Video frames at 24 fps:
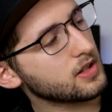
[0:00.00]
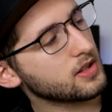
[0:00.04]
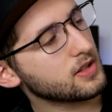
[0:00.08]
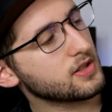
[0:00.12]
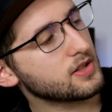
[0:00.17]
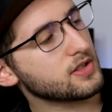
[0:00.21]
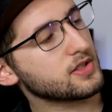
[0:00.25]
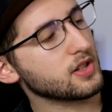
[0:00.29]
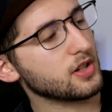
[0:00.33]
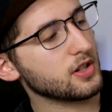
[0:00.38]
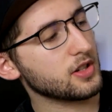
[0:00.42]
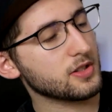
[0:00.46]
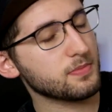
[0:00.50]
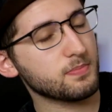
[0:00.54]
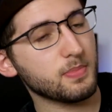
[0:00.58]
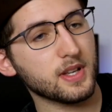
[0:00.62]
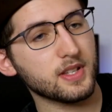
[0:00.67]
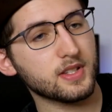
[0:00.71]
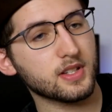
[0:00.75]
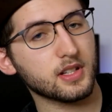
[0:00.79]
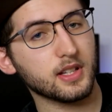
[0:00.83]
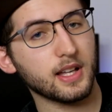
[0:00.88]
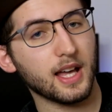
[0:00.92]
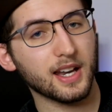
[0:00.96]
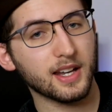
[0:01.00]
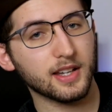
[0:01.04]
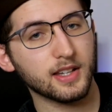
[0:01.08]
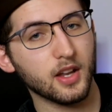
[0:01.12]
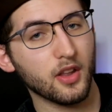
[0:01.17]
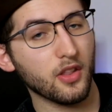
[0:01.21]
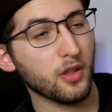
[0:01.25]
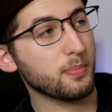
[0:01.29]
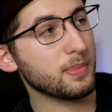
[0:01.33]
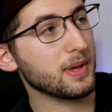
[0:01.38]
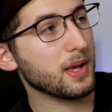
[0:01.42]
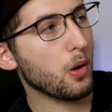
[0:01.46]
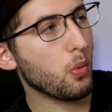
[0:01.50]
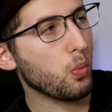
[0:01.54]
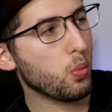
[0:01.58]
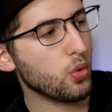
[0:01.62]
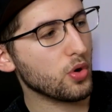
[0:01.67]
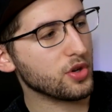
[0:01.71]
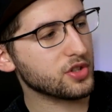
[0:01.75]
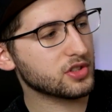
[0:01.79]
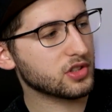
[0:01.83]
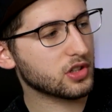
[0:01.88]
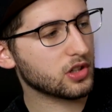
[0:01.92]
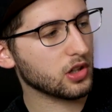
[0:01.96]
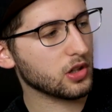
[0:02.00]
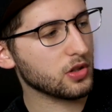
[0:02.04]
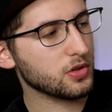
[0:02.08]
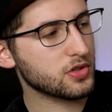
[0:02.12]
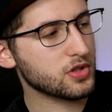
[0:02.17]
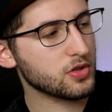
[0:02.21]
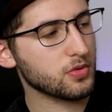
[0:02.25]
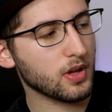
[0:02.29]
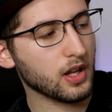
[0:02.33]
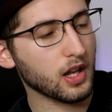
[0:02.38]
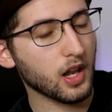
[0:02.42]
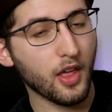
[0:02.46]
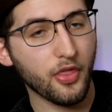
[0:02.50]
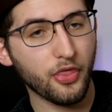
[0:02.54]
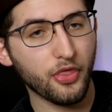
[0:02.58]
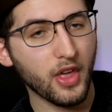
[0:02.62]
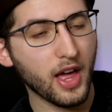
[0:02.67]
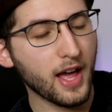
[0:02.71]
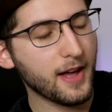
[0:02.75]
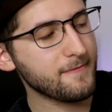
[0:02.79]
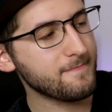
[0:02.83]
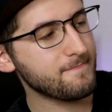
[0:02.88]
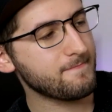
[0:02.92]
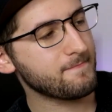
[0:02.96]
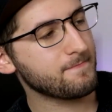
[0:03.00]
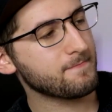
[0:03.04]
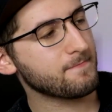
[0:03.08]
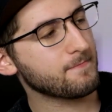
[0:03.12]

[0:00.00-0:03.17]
so it's basically had another bit of wood glued to it like that.